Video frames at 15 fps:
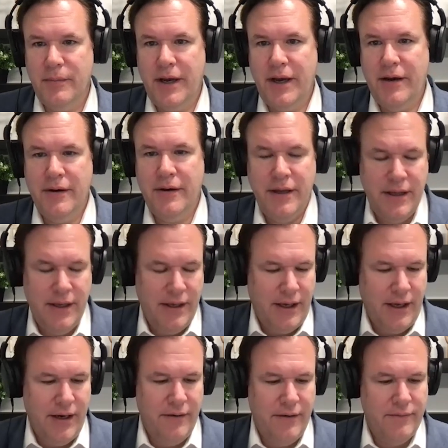about
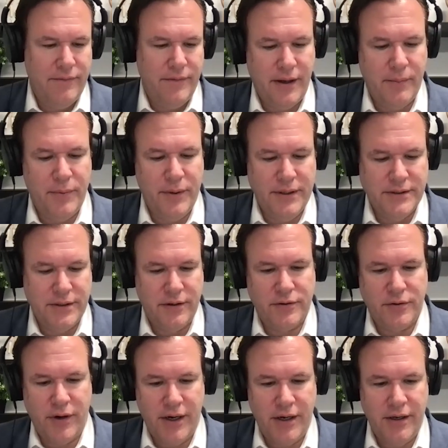kind of companies that are
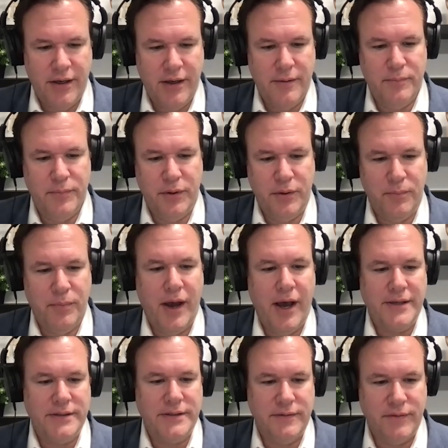trying to build
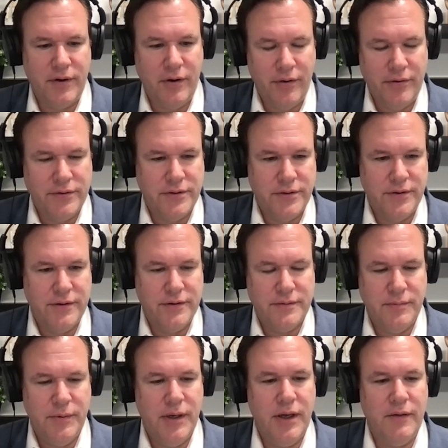positive cultures
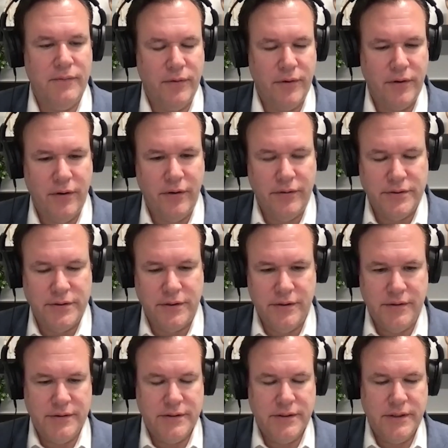meaningful
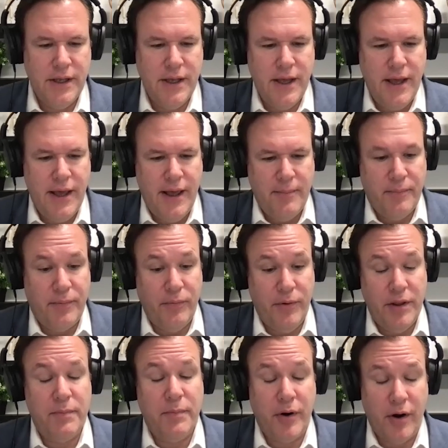cultures
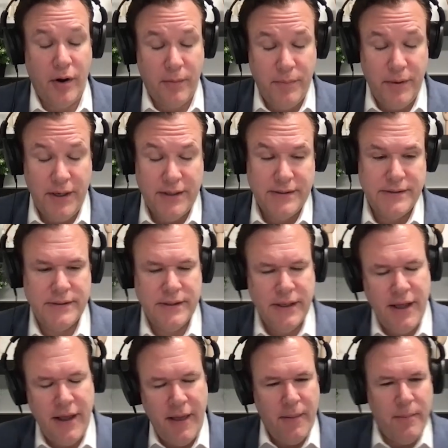with purpose
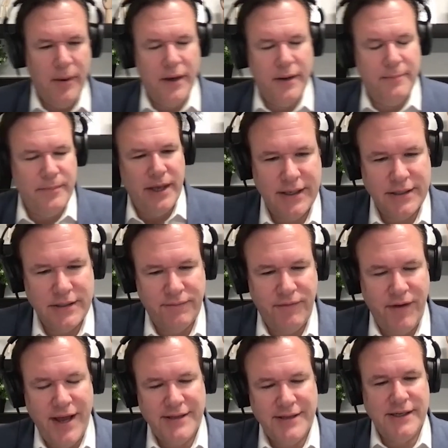but it's
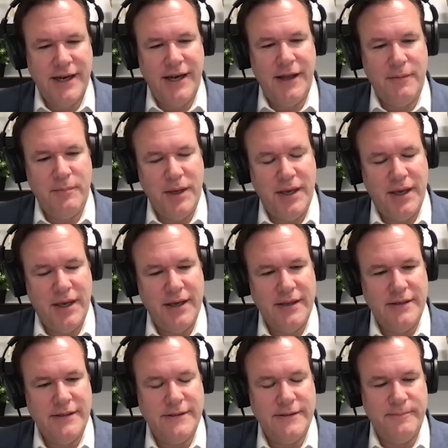fascinating
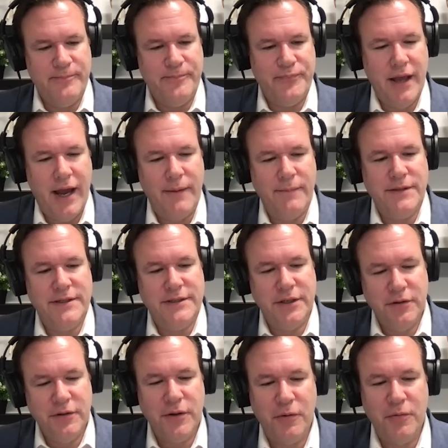because I
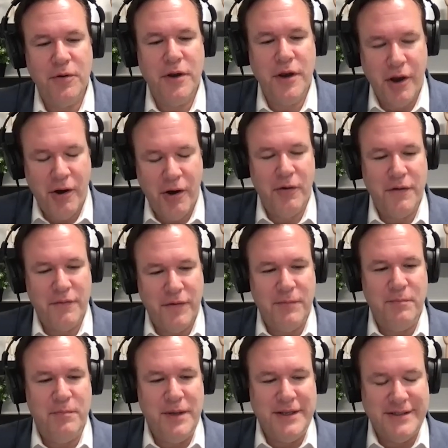still don't know if
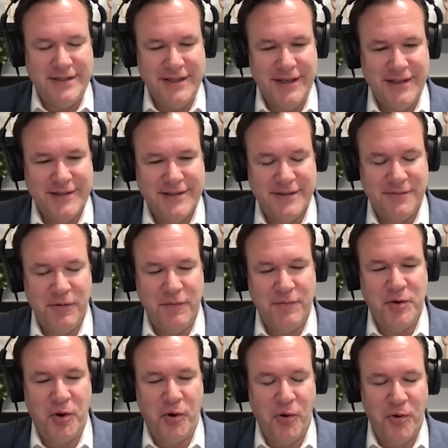in business we've
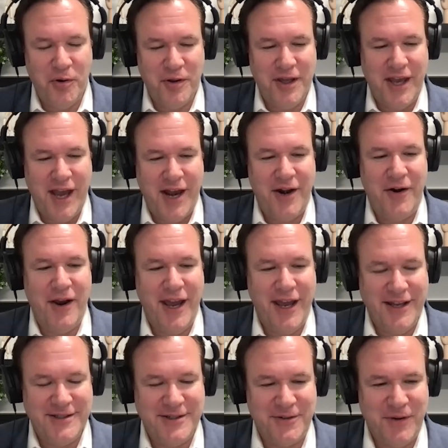totally gotten our
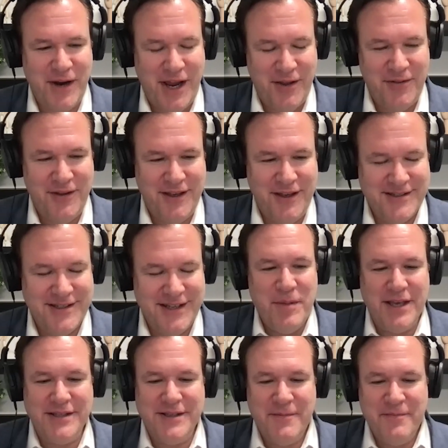heads around this
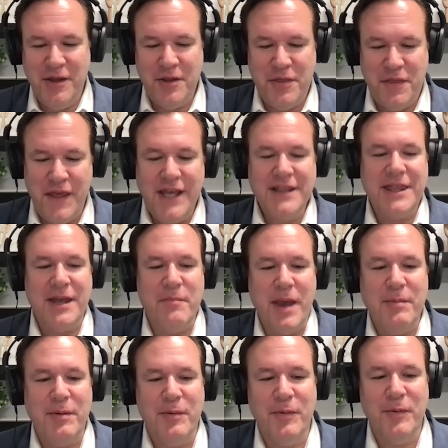because you'd think that
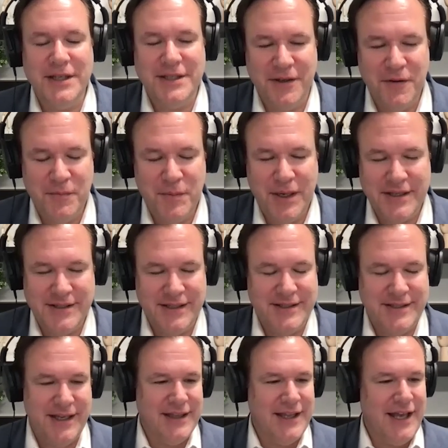maybe we do because you
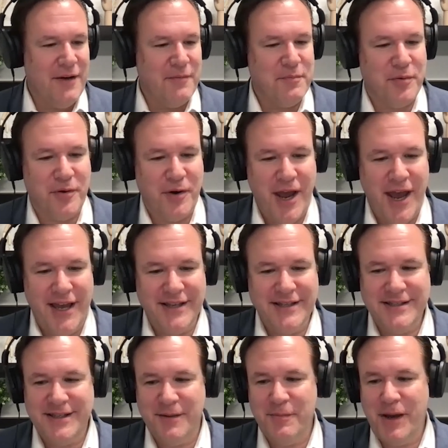see a lot of
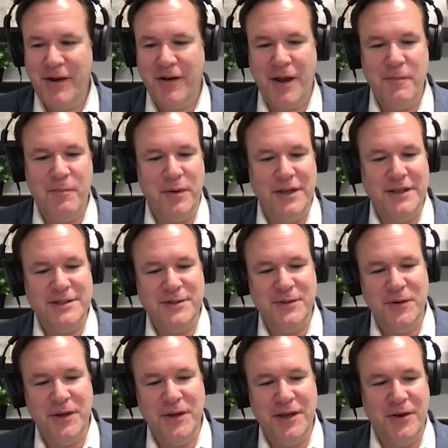press about companies
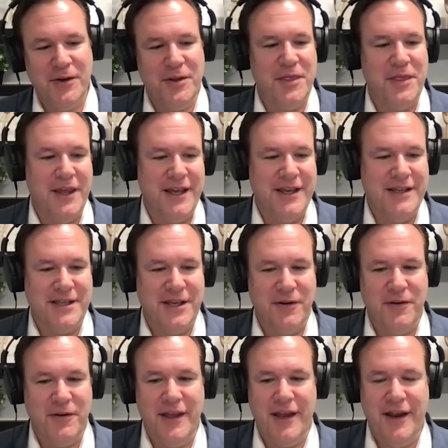doing good things here
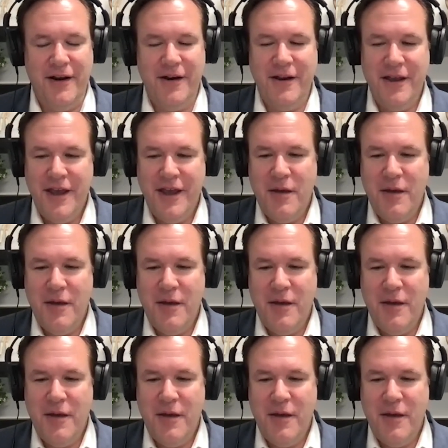and there.